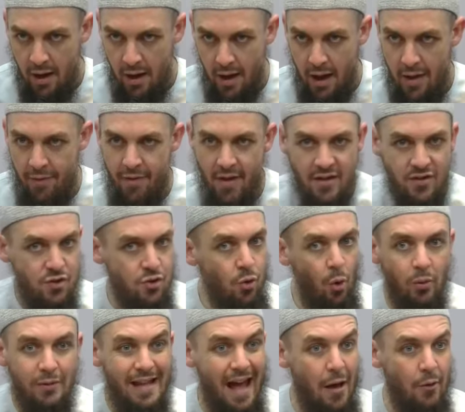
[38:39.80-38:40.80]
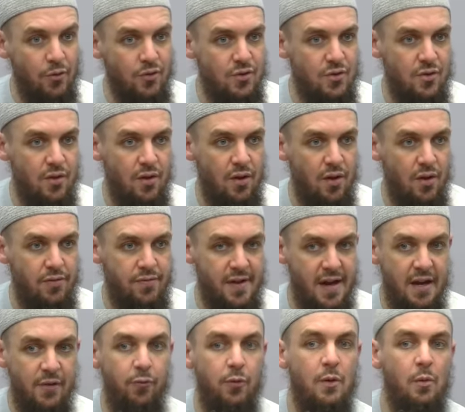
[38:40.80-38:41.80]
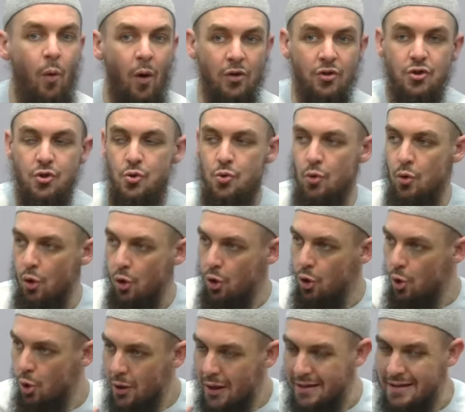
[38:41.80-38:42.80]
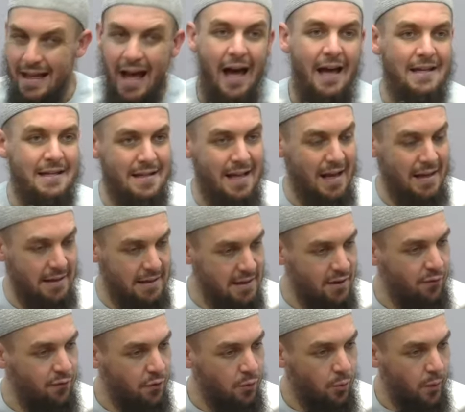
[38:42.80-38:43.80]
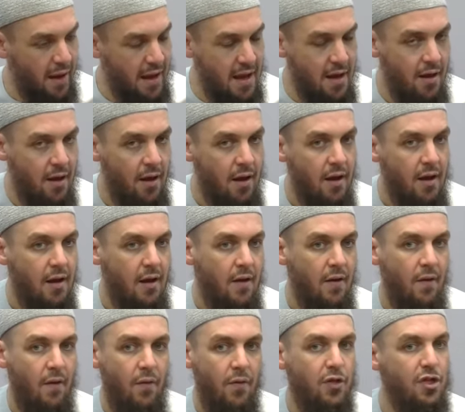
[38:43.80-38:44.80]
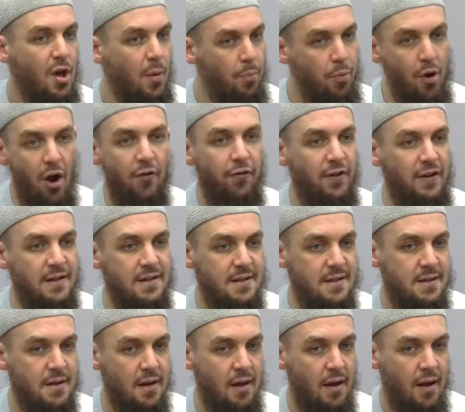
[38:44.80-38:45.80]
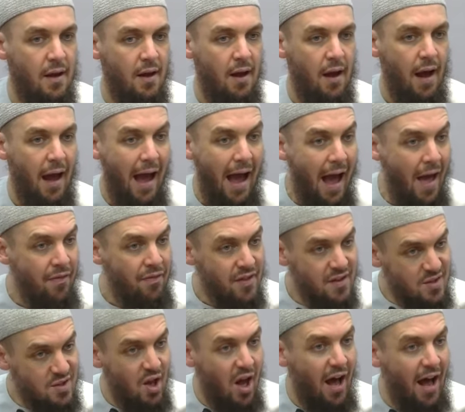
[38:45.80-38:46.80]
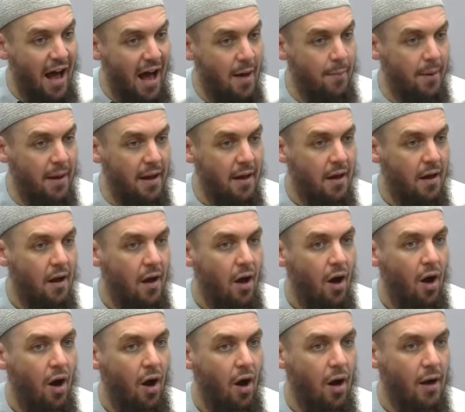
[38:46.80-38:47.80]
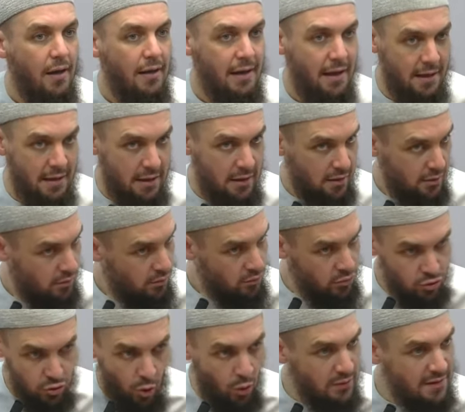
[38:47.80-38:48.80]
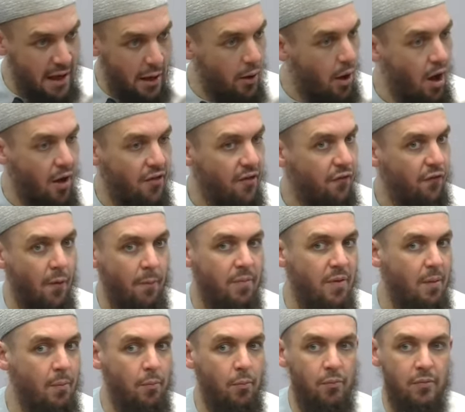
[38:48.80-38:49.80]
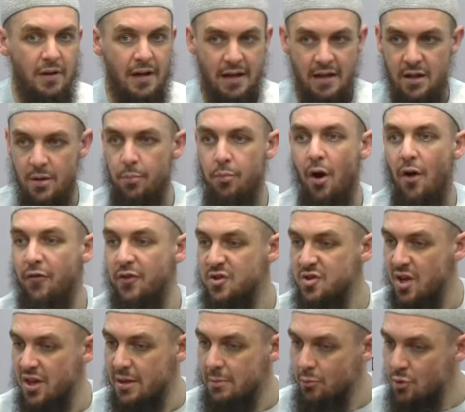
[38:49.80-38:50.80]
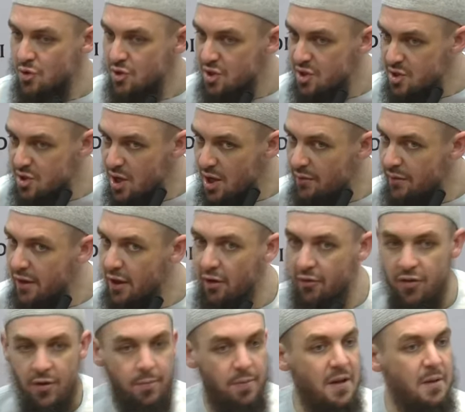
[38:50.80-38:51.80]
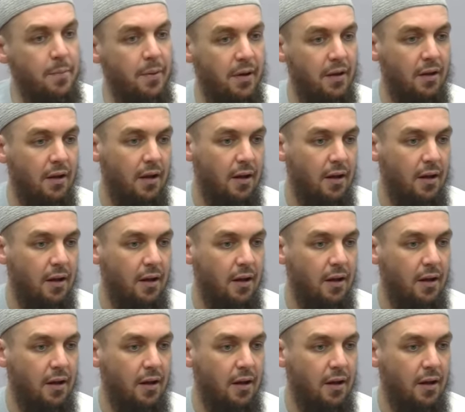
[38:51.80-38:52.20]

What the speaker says: And there's no doubt that if we want to look at that a slightly different way, the prophets and the sahaba, yani, no doubt are the prophets are the most deserving of the people